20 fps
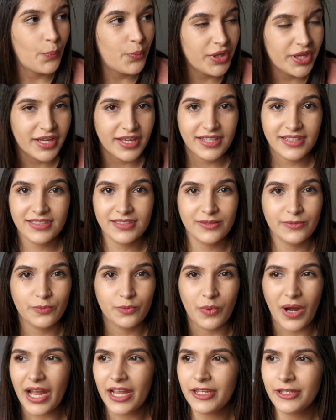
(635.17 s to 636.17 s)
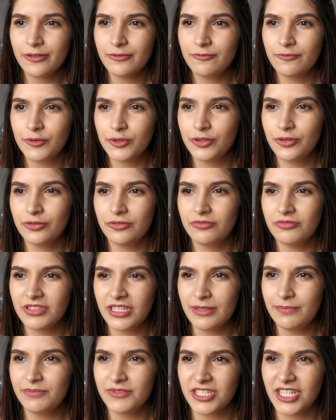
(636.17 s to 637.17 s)
Because why would you
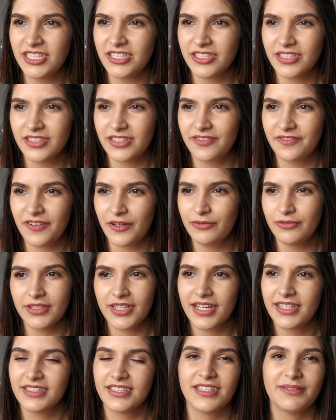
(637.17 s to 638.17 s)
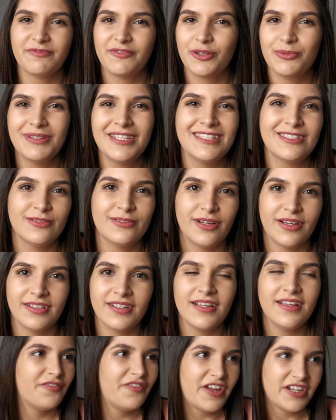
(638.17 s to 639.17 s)
keep changing the phone case? For me, it's
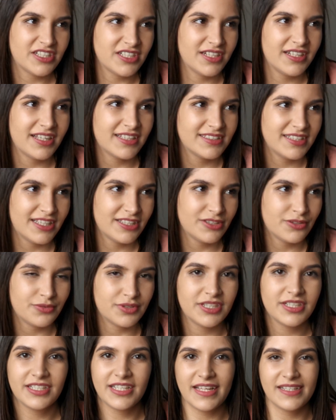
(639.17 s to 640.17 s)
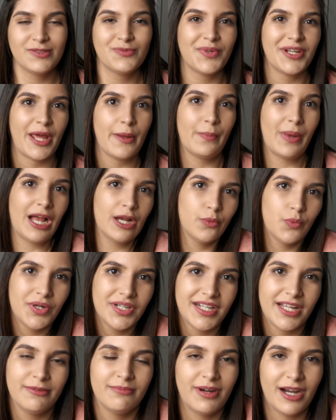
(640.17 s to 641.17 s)
not a fashion accessory. Yes, when I buy
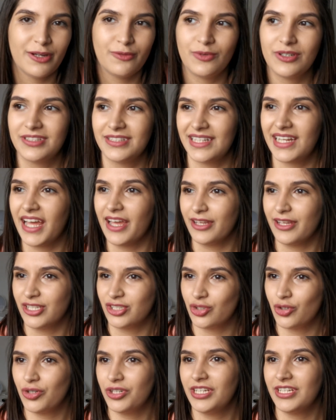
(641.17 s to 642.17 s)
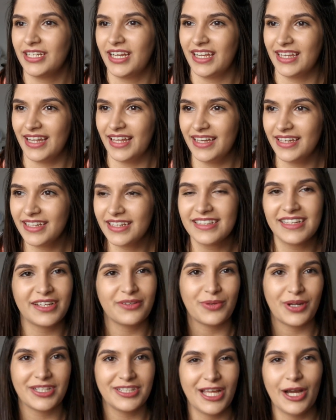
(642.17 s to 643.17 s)
one that I enjoy and I like.
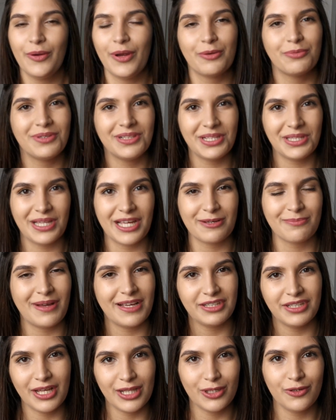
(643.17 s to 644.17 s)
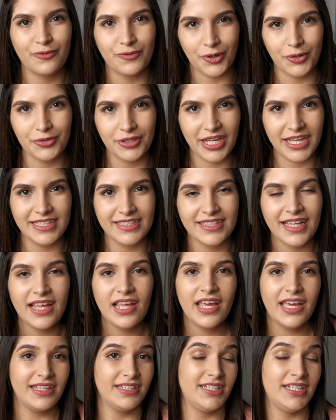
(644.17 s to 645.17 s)
Like right now, I really like my yellow phone case.
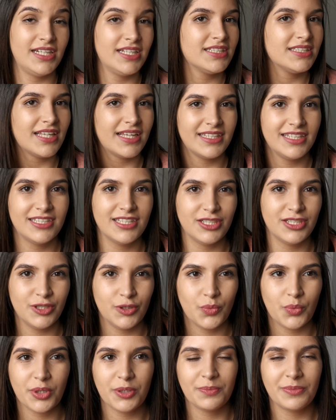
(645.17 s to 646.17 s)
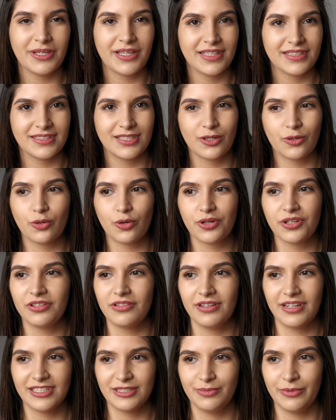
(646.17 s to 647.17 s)
And yes, I need a new one because the
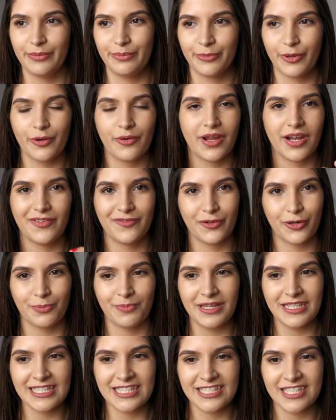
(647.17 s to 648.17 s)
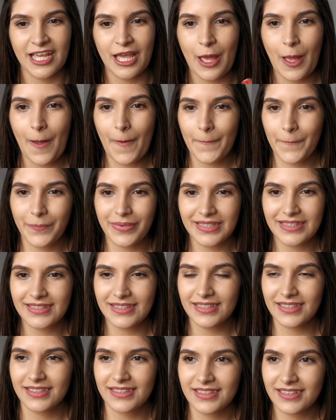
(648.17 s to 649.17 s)
corner has been broken for months.
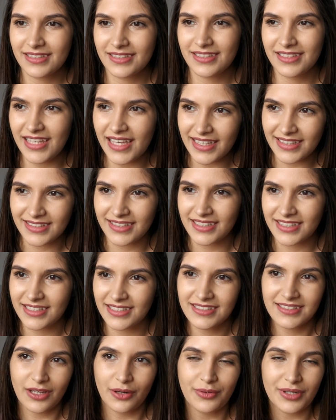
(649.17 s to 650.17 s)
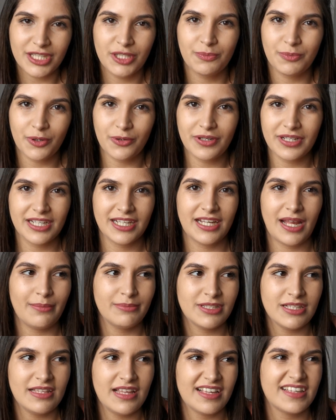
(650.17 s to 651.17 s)
But yet, it's already broken and
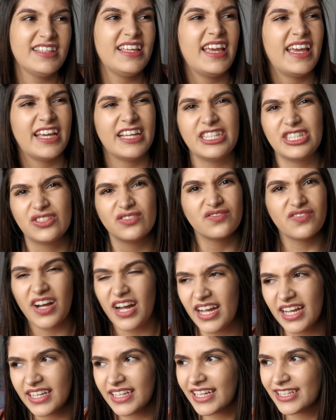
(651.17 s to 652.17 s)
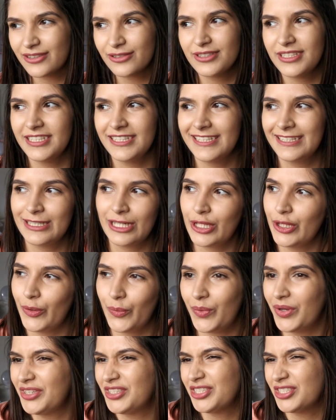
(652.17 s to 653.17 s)
I'm still like, yeah, it's fine. I don't need
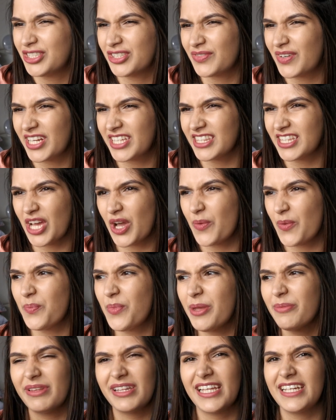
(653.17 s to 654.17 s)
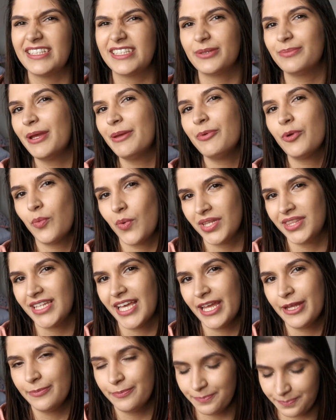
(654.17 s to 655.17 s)
another one right now. Maybe later, maybe one
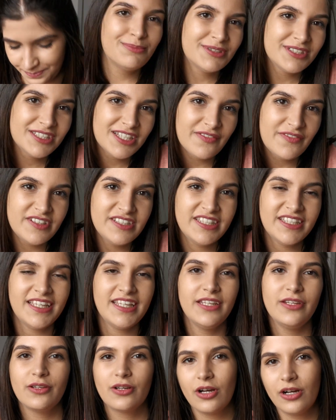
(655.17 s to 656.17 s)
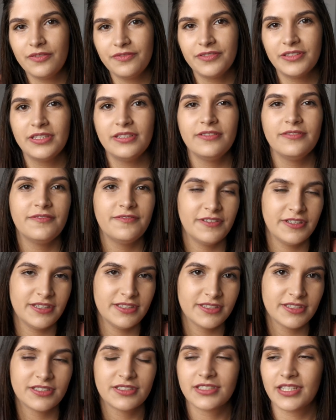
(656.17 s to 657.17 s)
day. Number 17, coffee
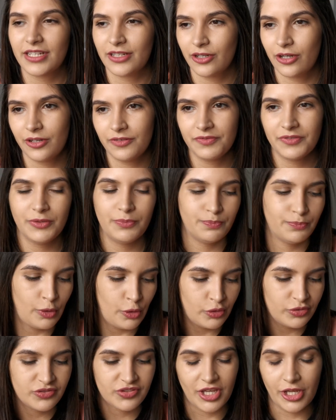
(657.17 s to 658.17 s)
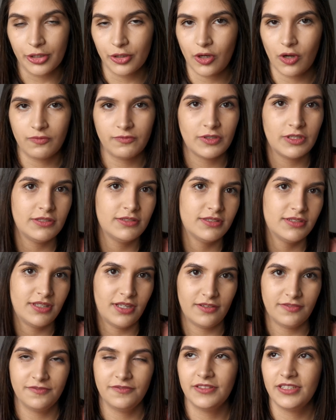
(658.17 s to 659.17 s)
filters and coffee pods and coffee
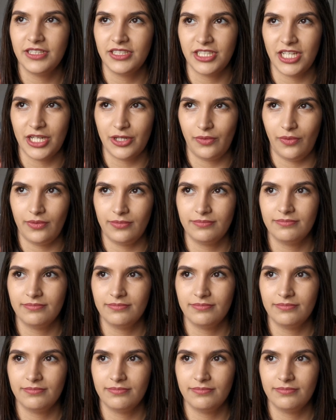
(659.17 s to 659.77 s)
stuff in general.